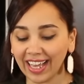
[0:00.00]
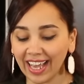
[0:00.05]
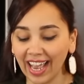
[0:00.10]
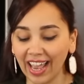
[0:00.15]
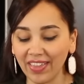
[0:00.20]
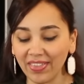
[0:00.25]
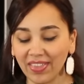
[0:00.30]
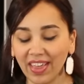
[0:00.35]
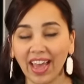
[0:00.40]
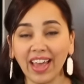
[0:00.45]

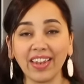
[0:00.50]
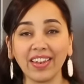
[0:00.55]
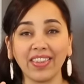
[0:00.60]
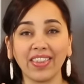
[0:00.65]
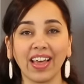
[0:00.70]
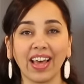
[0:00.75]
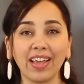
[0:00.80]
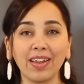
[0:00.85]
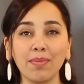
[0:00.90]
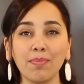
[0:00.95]
and then
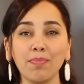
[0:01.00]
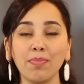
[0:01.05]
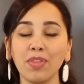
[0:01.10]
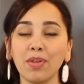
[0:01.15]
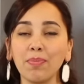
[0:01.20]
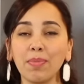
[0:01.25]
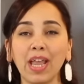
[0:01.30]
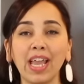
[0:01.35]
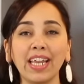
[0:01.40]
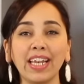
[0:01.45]

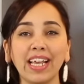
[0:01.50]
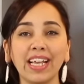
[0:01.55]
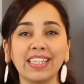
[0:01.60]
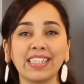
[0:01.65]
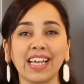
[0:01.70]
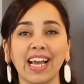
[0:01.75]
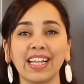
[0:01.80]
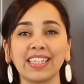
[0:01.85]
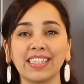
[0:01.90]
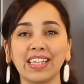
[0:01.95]
the
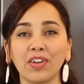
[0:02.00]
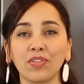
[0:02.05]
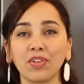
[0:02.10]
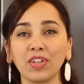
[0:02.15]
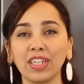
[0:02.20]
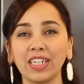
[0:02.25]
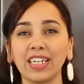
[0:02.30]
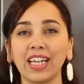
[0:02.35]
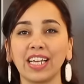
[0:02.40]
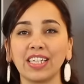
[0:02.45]
mayonnaise adds that
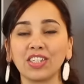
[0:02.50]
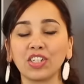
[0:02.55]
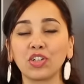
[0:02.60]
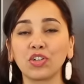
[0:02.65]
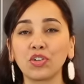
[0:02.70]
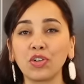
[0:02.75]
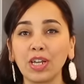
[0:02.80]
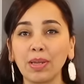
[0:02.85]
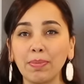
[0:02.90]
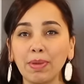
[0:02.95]
really nice
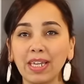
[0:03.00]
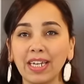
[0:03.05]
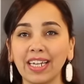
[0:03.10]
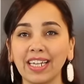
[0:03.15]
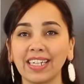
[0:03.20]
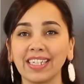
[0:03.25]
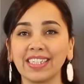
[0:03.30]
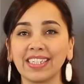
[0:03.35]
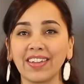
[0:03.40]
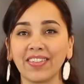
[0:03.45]

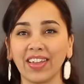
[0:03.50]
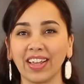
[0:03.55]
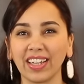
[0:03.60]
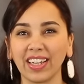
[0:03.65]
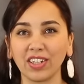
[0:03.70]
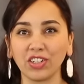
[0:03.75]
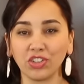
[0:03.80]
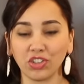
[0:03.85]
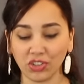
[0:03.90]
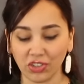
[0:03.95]
creaminess and that
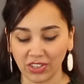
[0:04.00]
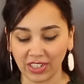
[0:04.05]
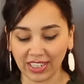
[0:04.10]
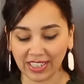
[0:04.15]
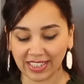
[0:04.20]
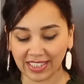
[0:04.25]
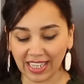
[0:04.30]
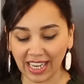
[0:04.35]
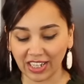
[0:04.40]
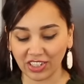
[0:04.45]

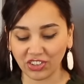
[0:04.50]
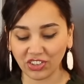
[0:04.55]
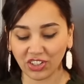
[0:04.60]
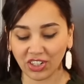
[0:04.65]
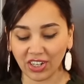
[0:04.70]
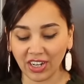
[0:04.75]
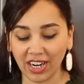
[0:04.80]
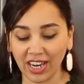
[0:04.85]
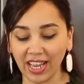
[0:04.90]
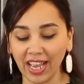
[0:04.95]
luxurious
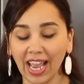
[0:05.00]
texture.